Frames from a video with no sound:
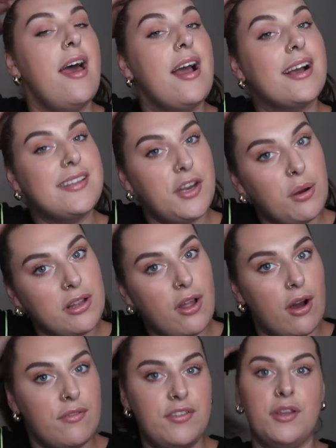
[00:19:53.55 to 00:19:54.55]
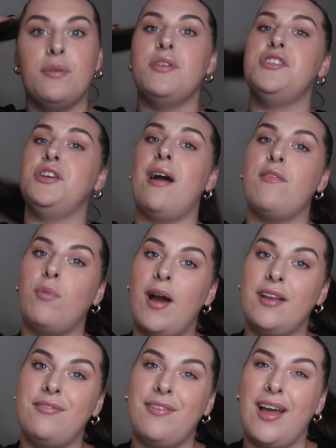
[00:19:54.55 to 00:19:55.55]
because I know a lot of you do have
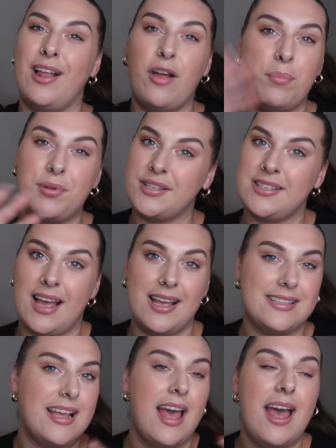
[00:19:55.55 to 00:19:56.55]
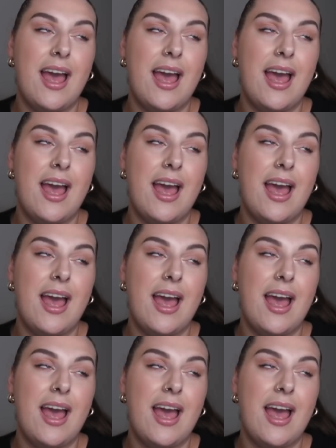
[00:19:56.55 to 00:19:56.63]
wide fit, a lot of plus size